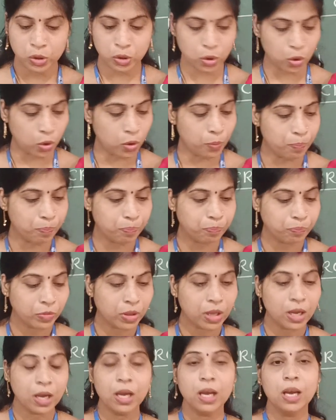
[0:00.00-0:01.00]

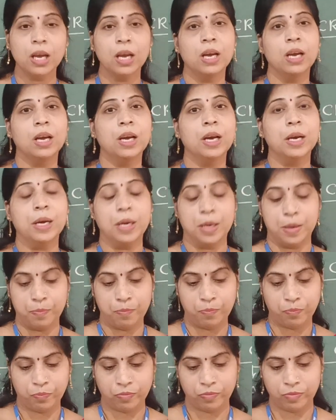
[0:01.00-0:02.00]
So
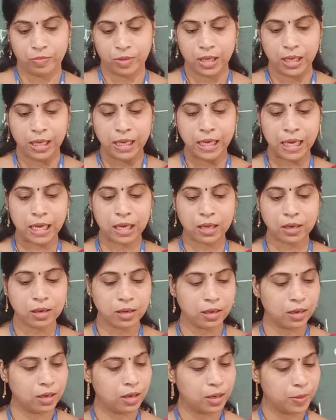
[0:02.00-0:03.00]

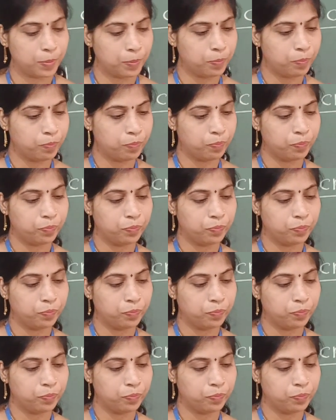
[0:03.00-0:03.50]
here